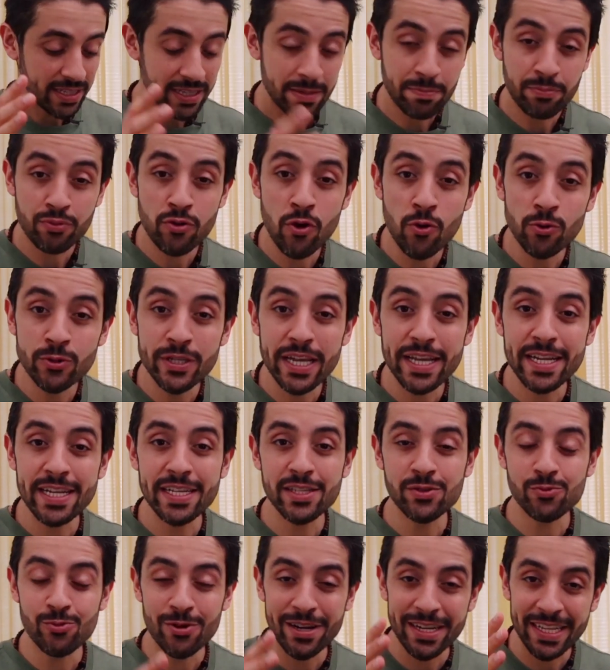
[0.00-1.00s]
the protein
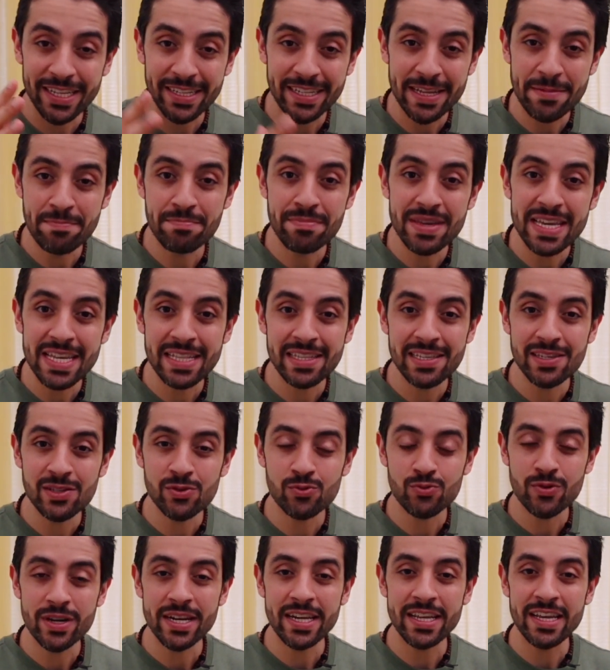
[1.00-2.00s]
is ready, the meat
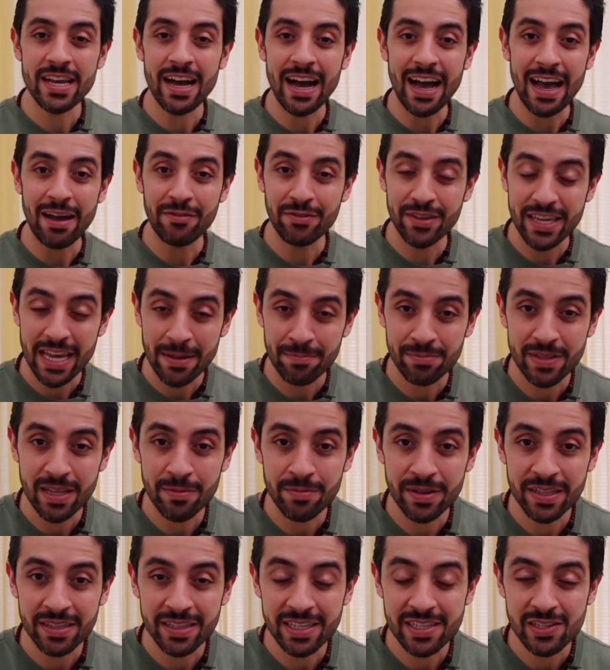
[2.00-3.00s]
is ready. I have kept
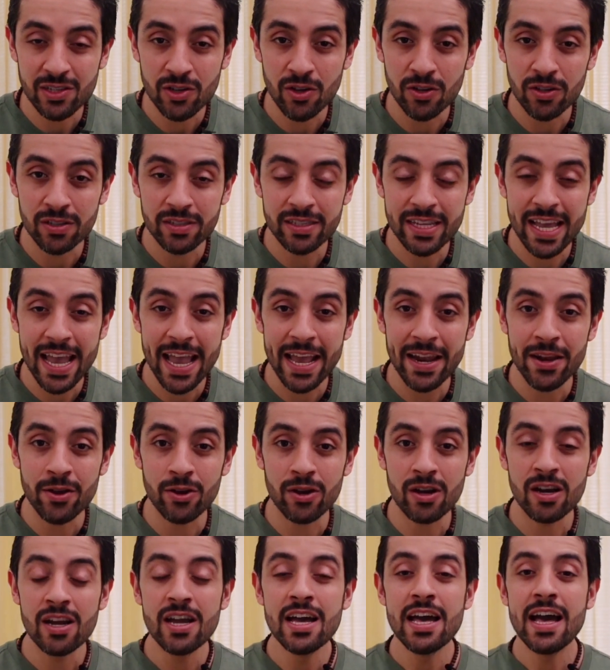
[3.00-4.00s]
them in this
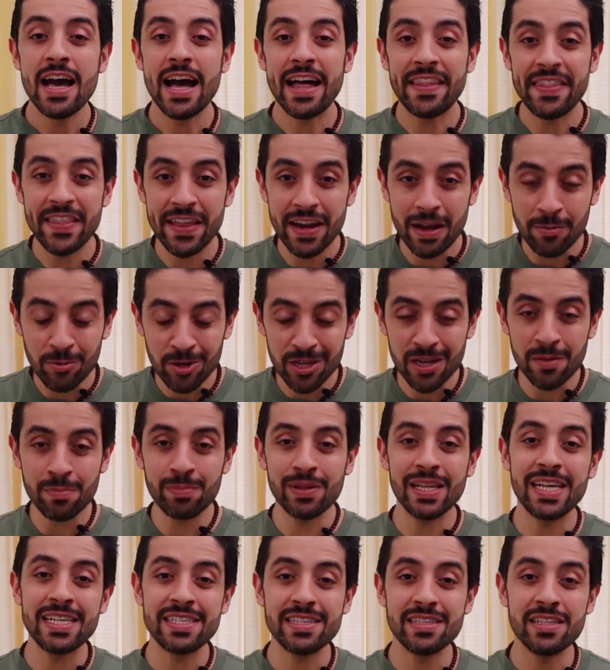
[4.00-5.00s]
container, and then I'm gonna
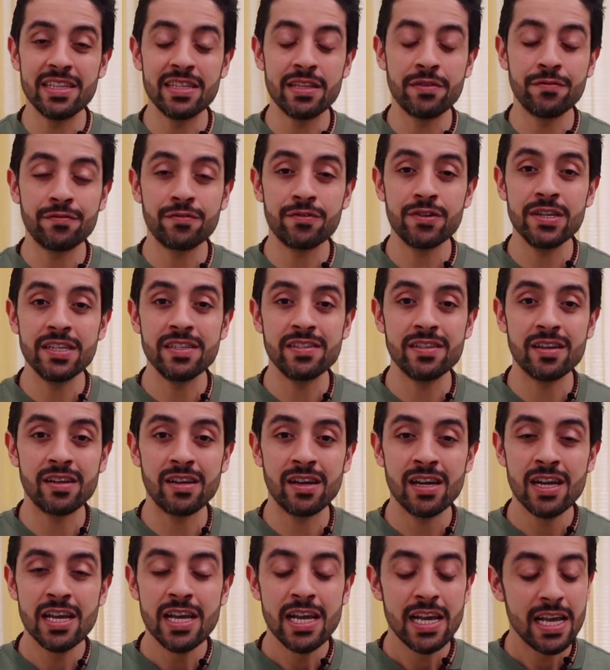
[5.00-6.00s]
place it in the
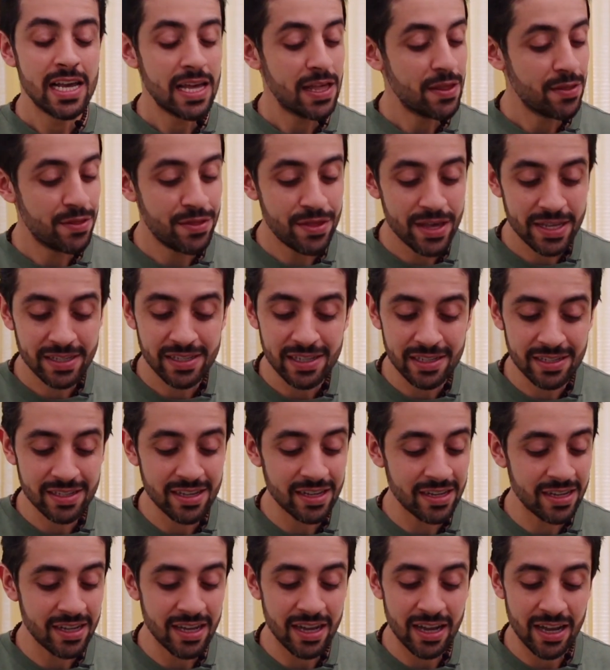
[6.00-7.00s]
freezer. This is
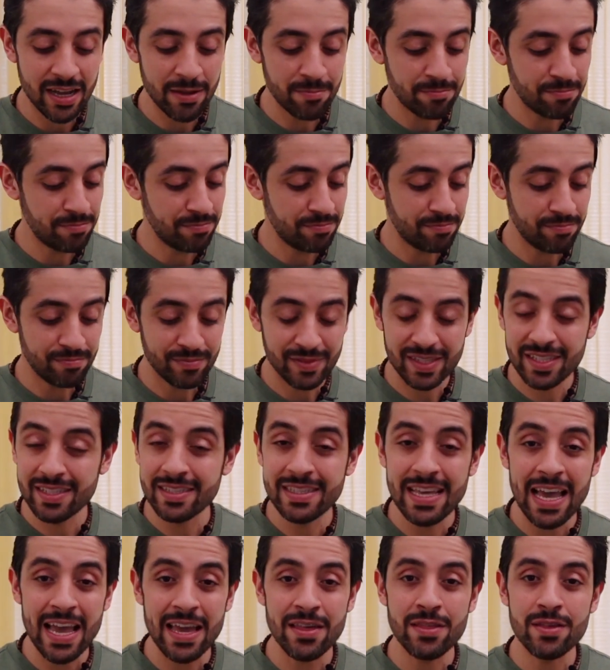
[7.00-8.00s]
gonna
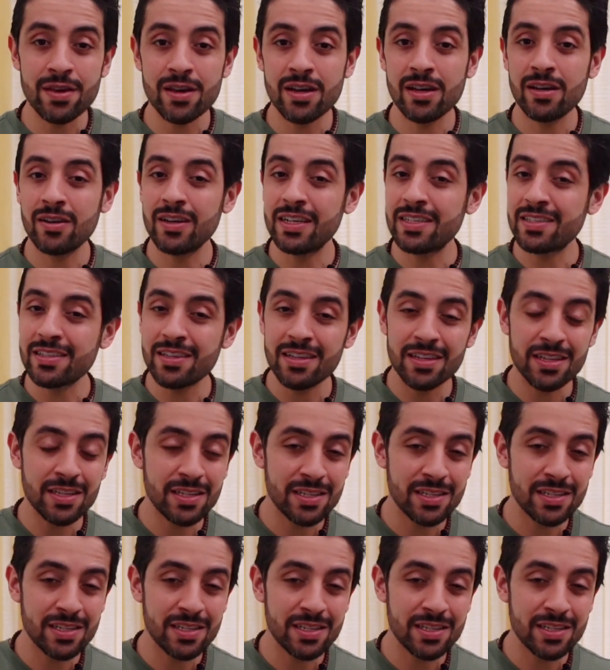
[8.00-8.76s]
stay there. It's gonna